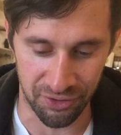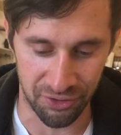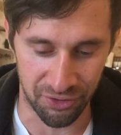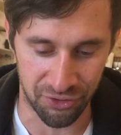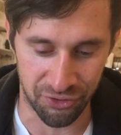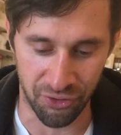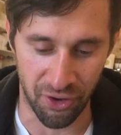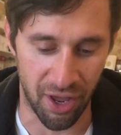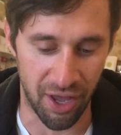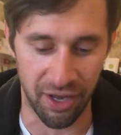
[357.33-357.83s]

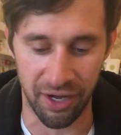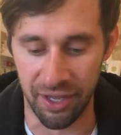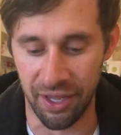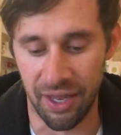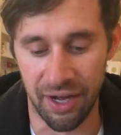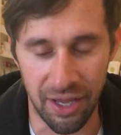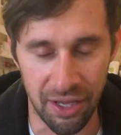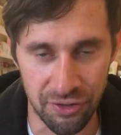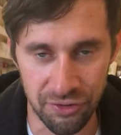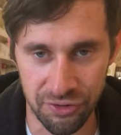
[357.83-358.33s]
trying to
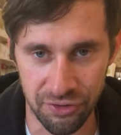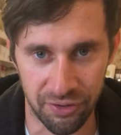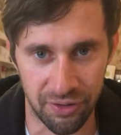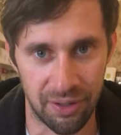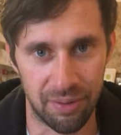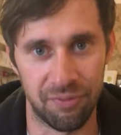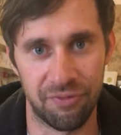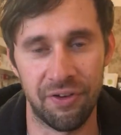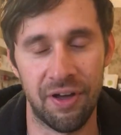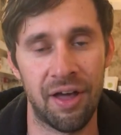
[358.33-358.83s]
get
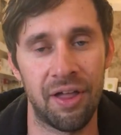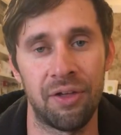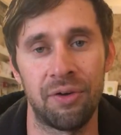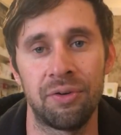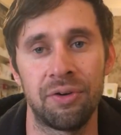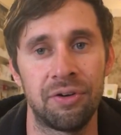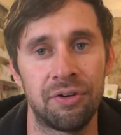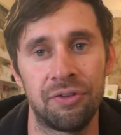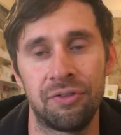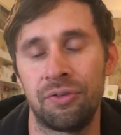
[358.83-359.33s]
Instagram
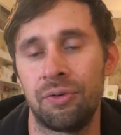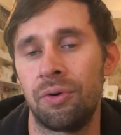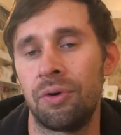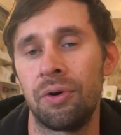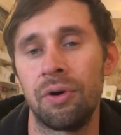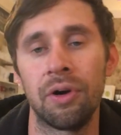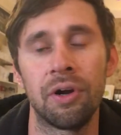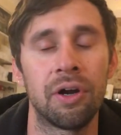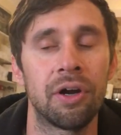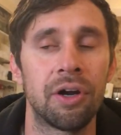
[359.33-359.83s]
followers
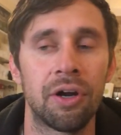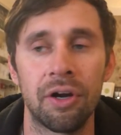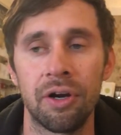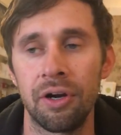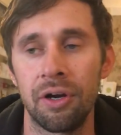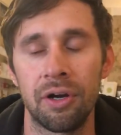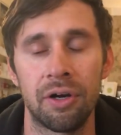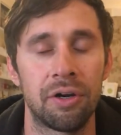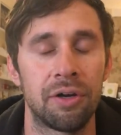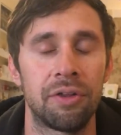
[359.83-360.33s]
or
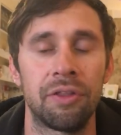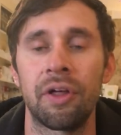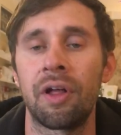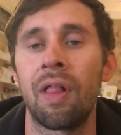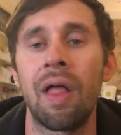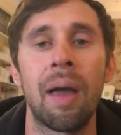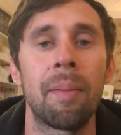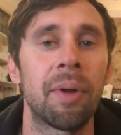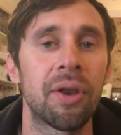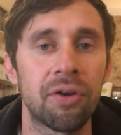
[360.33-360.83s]
the
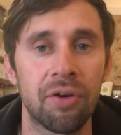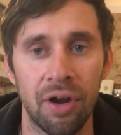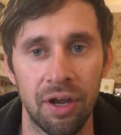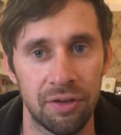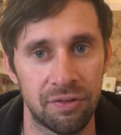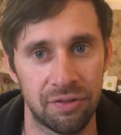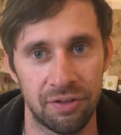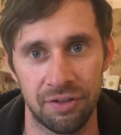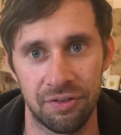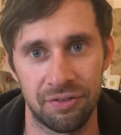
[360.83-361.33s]
climate
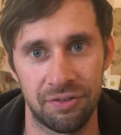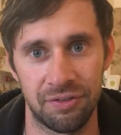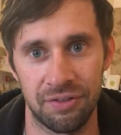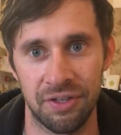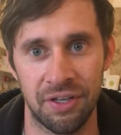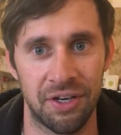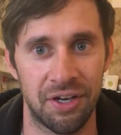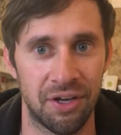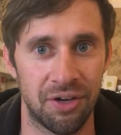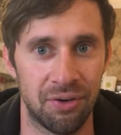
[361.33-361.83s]
crisis.
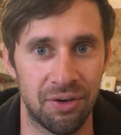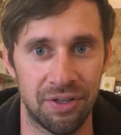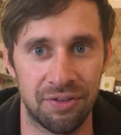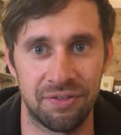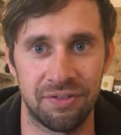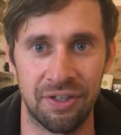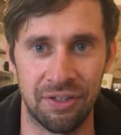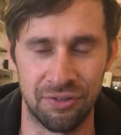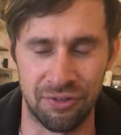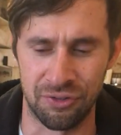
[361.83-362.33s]
You know,
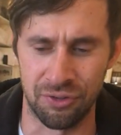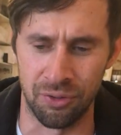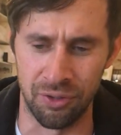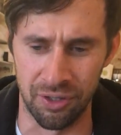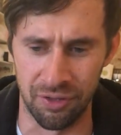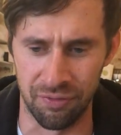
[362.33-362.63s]
it's sort